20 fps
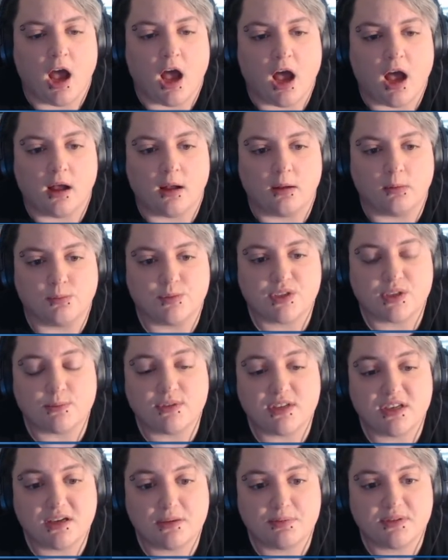Some
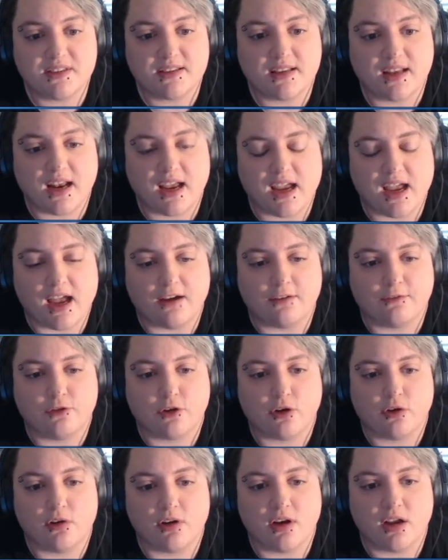tips that I have for
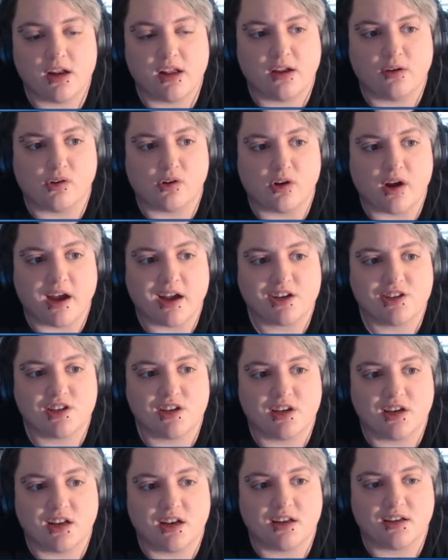creating
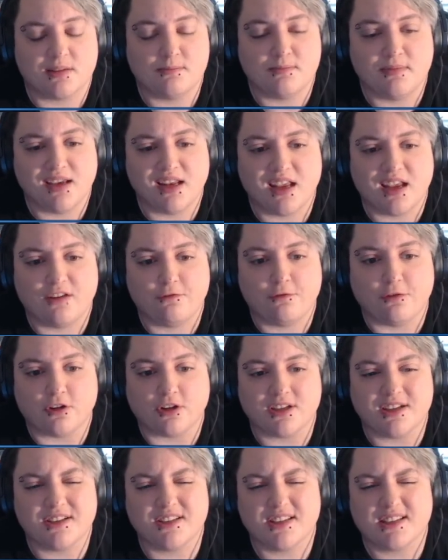interaction in a
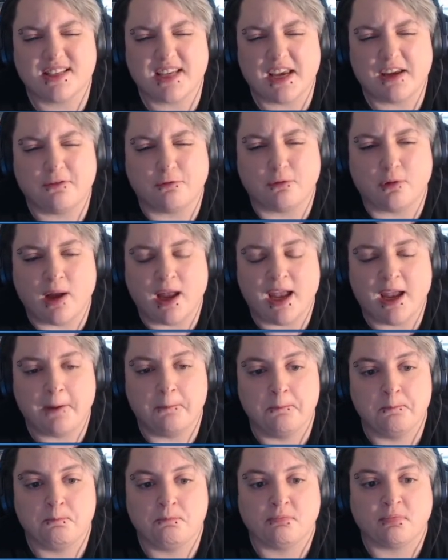meaningful and safe way.